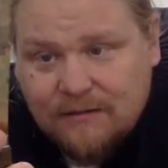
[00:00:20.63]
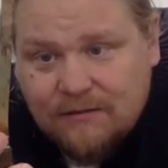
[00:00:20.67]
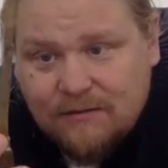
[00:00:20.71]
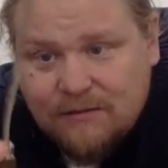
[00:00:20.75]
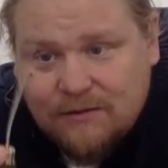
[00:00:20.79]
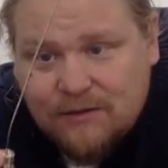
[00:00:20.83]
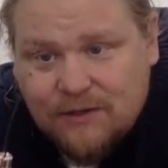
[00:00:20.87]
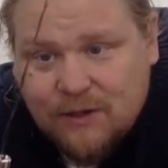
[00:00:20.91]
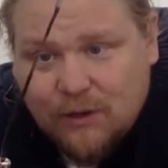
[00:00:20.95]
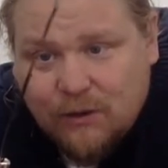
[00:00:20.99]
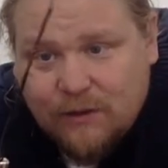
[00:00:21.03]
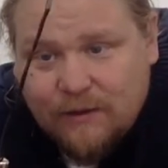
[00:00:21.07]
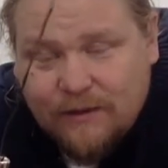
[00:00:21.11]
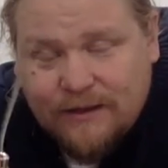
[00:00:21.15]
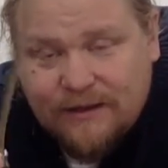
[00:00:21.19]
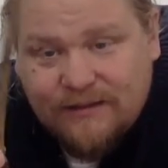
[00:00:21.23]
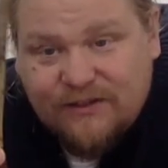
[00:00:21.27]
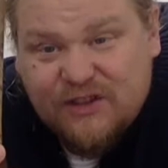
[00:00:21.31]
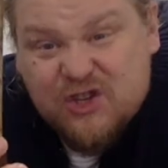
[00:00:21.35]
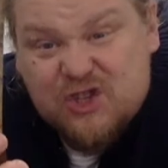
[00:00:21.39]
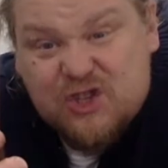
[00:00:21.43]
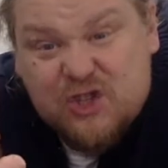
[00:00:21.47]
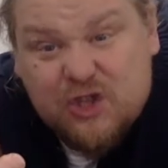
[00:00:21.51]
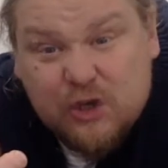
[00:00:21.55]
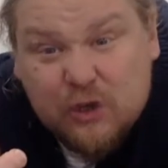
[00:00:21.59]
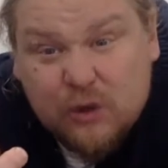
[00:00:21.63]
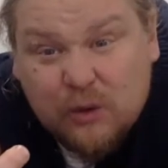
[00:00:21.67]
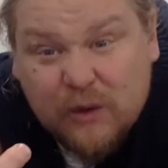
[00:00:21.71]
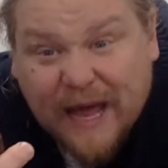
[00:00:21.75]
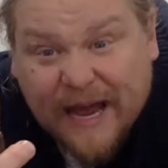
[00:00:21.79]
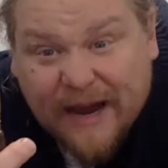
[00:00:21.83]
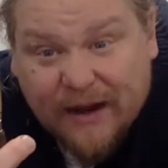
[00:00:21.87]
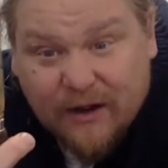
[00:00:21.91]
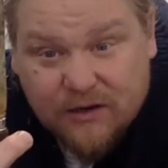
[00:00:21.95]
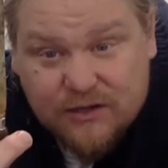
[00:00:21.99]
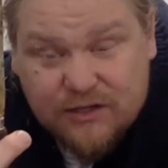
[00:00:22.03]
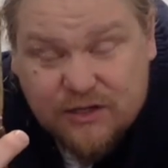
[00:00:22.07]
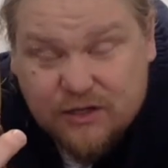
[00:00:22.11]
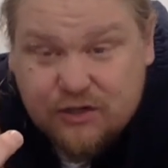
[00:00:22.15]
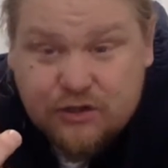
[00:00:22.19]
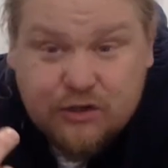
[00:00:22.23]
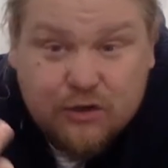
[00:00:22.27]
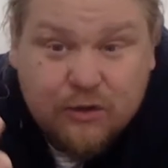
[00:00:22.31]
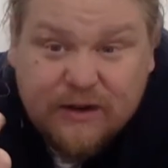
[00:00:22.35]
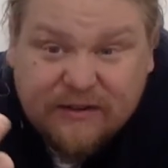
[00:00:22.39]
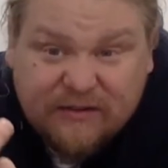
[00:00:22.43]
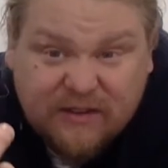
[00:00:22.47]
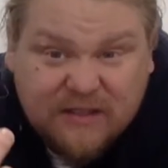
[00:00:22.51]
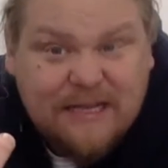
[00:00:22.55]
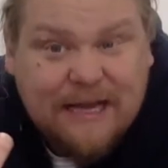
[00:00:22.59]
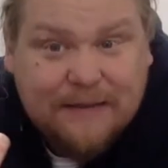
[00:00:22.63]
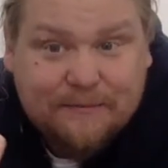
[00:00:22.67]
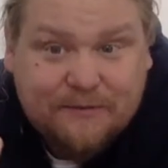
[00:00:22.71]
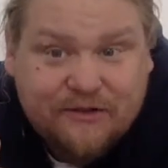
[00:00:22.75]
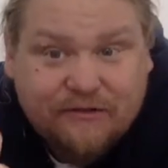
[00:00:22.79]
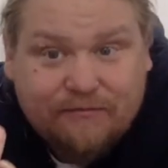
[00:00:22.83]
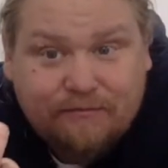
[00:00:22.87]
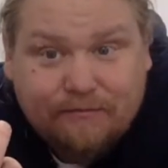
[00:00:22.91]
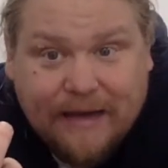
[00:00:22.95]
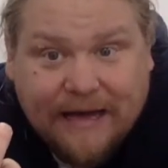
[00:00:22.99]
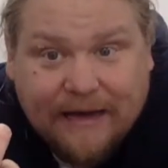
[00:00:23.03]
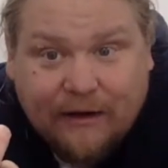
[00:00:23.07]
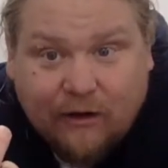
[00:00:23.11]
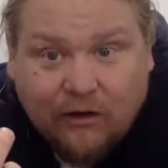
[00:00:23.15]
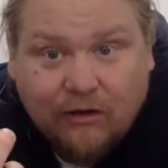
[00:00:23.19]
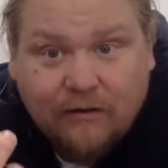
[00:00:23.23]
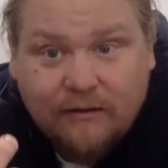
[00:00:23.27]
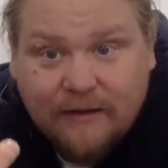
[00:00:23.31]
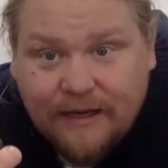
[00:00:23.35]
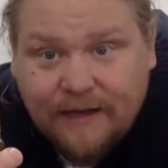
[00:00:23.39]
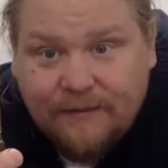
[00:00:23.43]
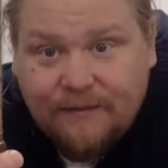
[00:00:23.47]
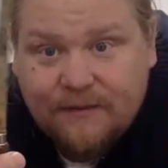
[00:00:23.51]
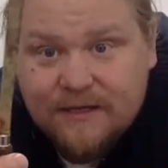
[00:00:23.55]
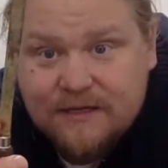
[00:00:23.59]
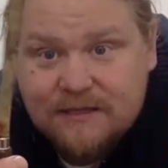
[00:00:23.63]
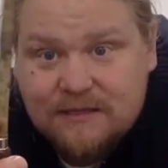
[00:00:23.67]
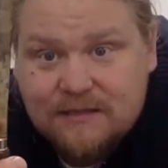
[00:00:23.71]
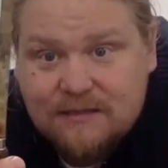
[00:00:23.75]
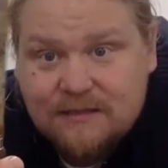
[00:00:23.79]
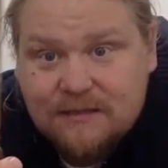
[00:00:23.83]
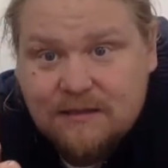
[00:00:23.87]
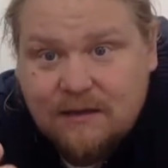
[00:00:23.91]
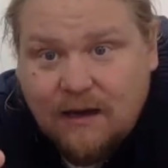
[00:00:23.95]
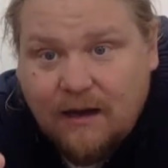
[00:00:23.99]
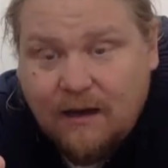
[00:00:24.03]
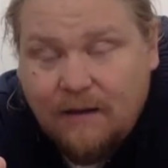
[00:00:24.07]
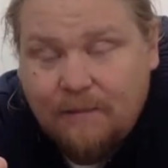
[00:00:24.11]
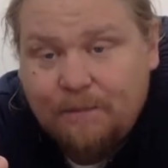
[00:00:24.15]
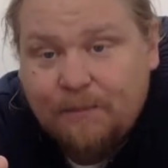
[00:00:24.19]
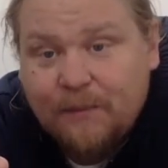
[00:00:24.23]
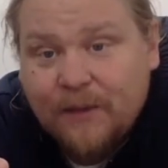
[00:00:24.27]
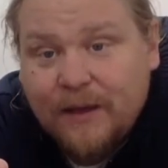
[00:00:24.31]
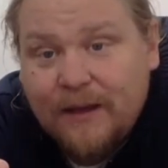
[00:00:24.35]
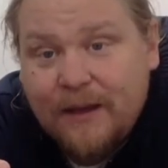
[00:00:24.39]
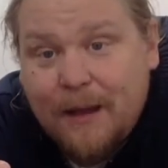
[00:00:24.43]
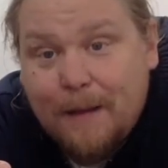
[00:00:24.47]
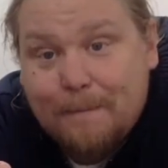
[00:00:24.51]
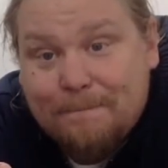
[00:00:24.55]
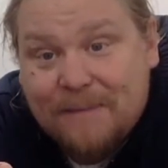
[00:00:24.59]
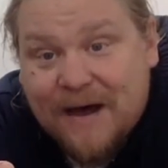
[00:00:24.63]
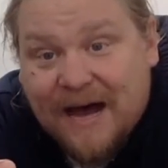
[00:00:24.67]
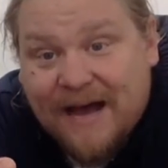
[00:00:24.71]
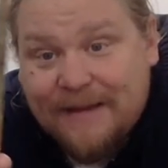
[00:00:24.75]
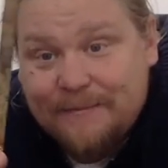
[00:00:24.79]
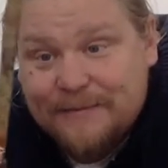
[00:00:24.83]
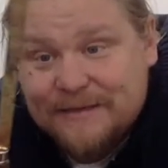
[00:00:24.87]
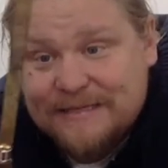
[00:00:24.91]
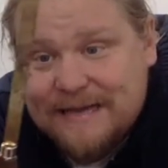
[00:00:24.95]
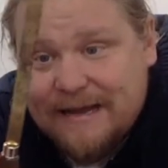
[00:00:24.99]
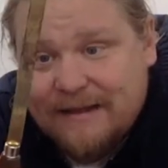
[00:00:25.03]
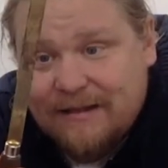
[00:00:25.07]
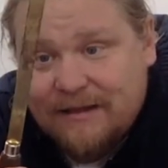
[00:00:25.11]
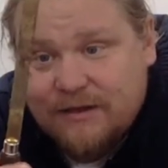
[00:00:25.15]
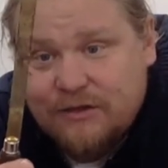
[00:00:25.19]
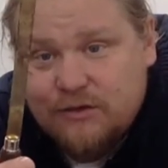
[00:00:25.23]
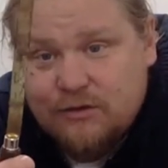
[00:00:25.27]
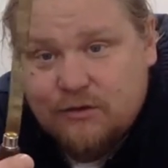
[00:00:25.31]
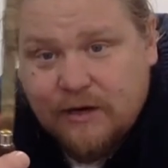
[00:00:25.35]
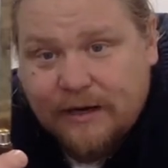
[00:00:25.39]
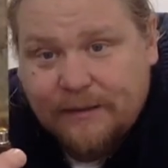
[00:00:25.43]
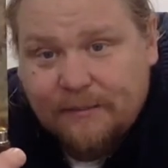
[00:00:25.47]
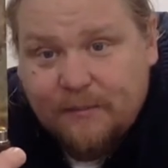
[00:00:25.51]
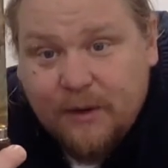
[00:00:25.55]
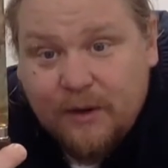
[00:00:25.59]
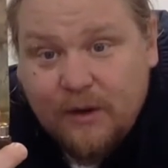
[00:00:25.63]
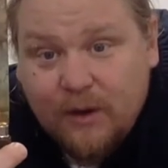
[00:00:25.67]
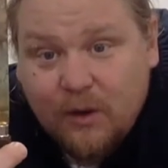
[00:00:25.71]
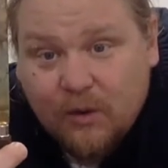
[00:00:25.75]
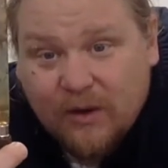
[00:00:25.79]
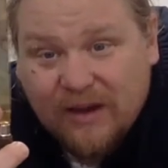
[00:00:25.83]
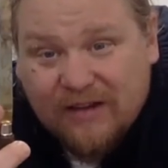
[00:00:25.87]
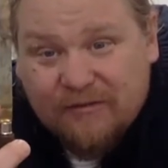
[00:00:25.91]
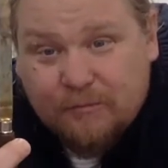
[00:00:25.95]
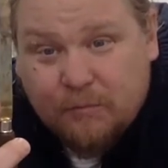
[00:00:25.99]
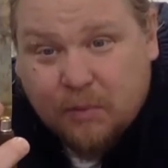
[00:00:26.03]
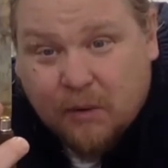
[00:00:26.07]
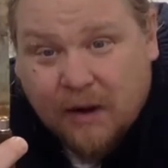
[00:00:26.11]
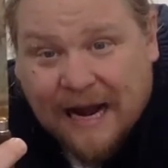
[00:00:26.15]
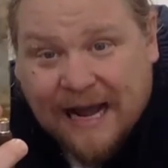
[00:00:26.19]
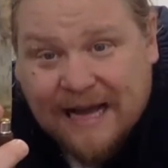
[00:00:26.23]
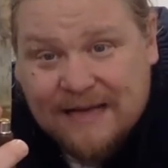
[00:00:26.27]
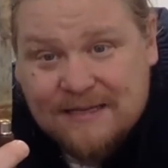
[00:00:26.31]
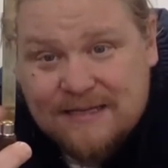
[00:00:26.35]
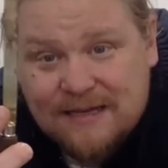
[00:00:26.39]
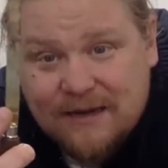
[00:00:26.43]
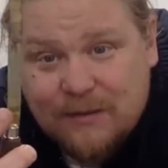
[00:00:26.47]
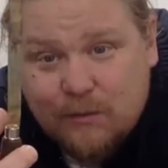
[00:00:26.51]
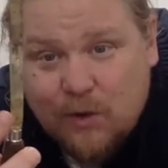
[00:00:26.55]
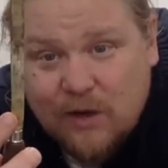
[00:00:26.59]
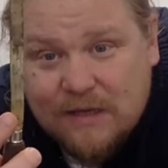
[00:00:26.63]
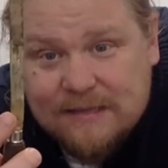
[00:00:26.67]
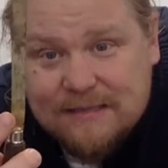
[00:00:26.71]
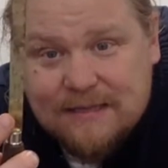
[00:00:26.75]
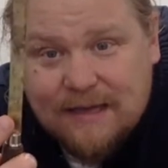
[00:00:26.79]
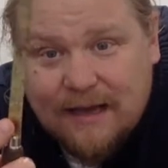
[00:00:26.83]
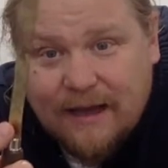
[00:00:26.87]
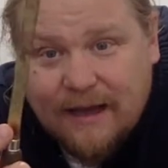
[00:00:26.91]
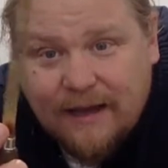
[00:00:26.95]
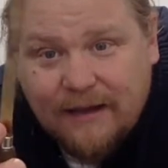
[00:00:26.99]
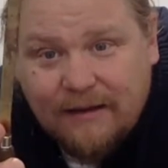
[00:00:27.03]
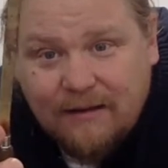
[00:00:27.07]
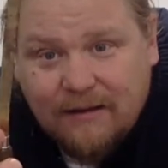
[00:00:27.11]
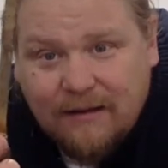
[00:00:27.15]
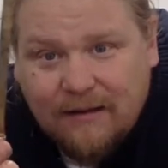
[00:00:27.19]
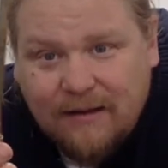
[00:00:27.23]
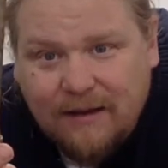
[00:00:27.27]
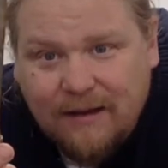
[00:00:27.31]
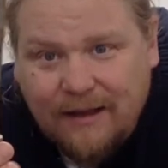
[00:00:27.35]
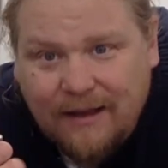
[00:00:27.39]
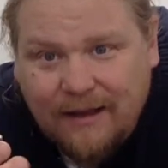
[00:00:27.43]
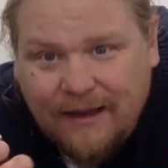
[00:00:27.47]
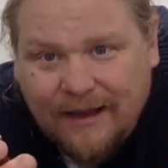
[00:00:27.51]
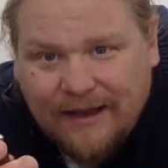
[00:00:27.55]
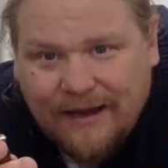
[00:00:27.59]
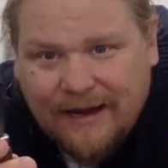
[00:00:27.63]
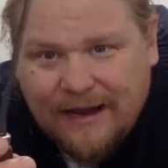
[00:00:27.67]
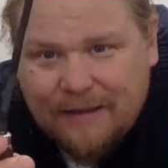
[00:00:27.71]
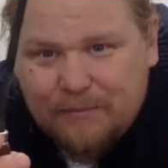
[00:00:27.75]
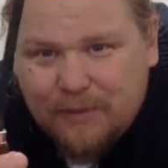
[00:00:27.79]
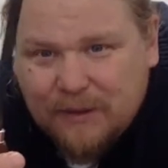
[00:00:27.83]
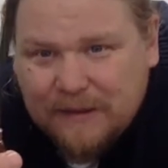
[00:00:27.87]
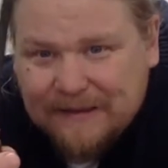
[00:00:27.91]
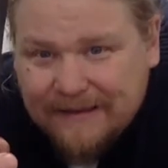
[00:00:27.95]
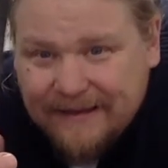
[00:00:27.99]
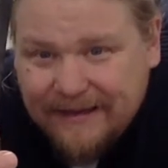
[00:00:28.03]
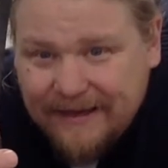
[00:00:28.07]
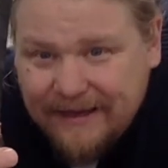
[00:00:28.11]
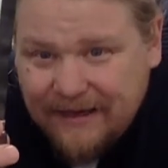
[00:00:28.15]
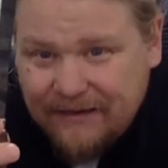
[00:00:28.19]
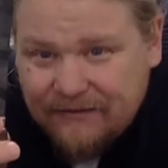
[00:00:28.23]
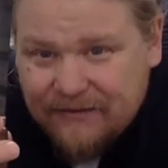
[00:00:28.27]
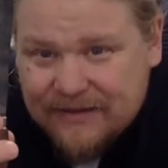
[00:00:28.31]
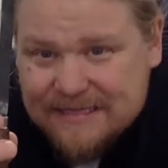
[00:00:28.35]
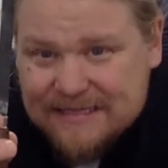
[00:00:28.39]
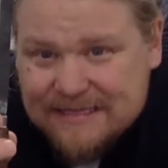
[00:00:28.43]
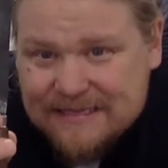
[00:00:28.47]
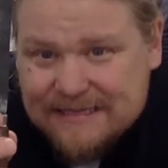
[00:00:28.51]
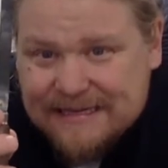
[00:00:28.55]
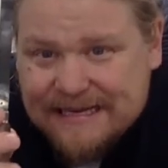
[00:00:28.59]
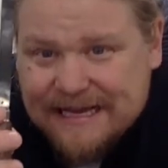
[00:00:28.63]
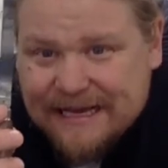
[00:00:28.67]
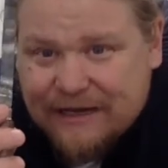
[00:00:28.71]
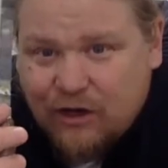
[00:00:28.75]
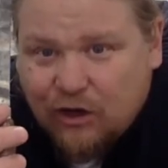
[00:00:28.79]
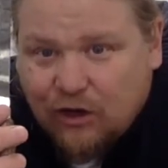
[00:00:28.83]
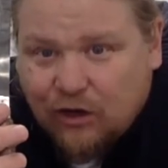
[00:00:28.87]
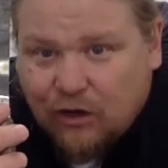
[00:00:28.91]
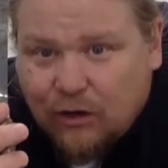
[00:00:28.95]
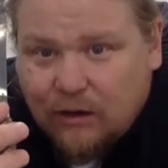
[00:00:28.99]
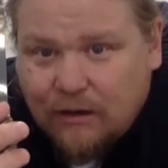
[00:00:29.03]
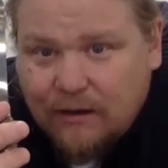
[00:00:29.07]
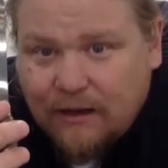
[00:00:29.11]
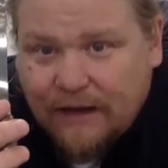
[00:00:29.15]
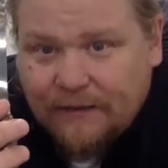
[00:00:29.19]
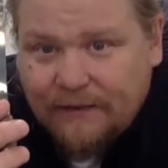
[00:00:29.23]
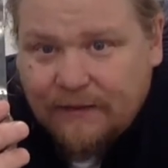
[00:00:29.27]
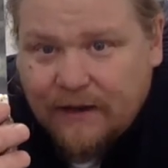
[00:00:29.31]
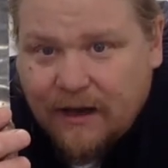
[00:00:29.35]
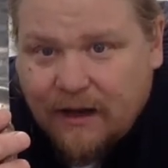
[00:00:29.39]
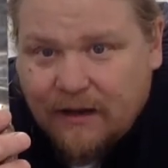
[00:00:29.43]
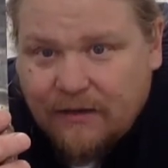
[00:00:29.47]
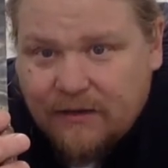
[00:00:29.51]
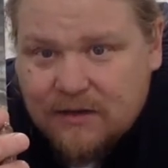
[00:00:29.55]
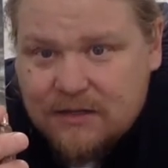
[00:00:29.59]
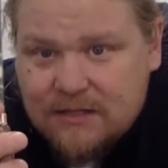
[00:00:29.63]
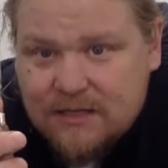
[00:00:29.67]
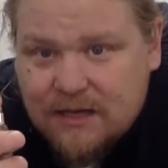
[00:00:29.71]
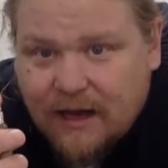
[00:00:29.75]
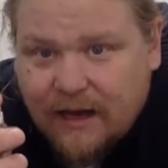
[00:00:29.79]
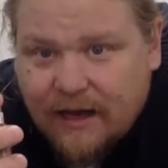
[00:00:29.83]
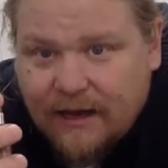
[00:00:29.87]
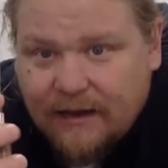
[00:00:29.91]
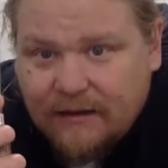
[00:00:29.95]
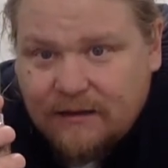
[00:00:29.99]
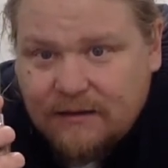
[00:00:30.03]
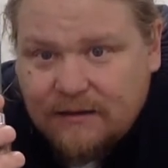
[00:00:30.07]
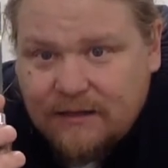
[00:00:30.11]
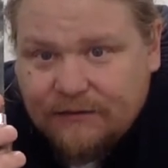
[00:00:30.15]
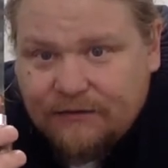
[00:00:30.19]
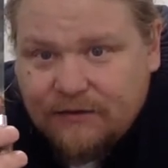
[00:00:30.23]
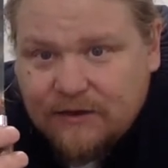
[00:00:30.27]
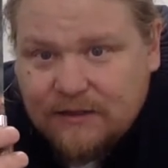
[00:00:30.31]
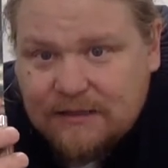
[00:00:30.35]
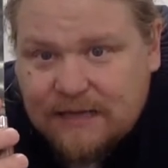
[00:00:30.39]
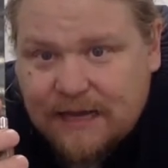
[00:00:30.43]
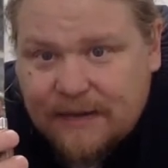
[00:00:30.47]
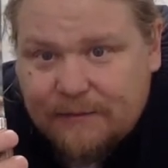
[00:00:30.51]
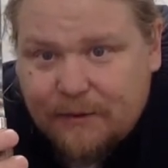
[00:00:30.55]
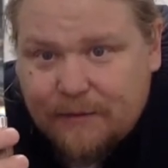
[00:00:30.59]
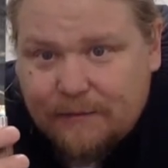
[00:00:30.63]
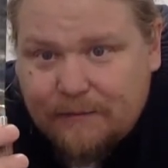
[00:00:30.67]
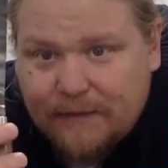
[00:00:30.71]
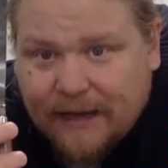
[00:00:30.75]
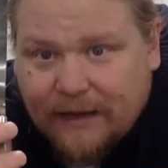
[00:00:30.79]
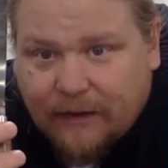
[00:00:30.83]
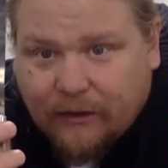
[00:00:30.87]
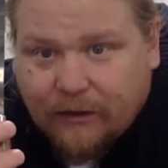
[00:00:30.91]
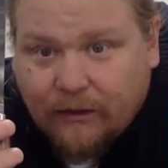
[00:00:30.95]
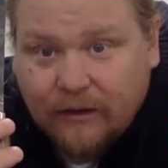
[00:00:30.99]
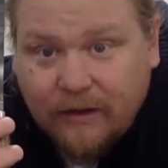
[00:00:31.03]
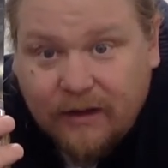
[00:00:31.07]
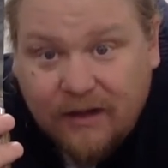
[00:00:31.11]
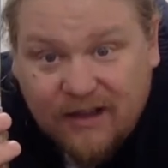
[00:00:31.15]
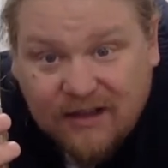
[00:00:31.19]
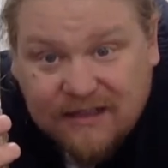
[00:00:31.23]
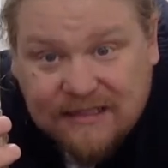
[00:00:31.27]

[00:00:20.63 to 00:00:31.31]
So there's two layers. There's two different types of metal in this bimetallic strip. We have brass on one side, and I believe it's nickel on the other side, different type of metal.